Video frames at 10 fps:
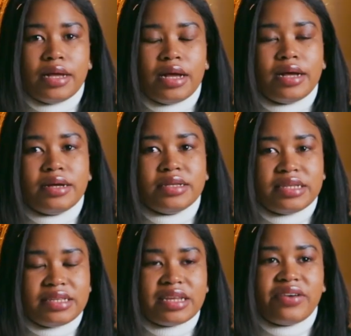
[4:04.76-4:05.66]
uh,
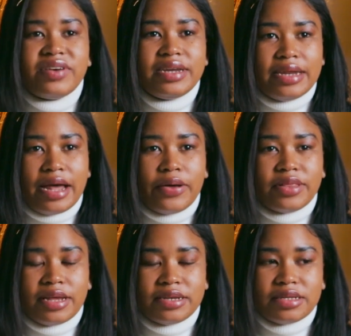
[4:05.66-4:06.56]
discovering now
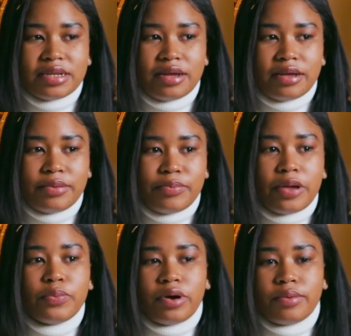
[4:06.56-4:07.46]
that uh,
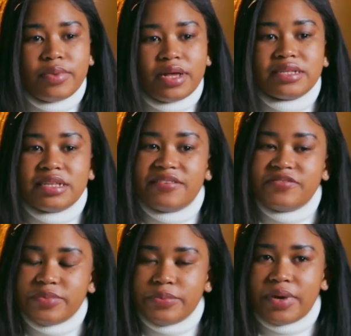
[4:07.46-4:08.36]
my mom has
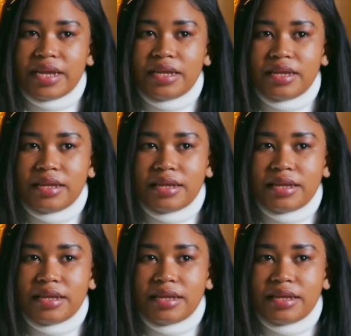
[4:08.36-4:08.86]
left me money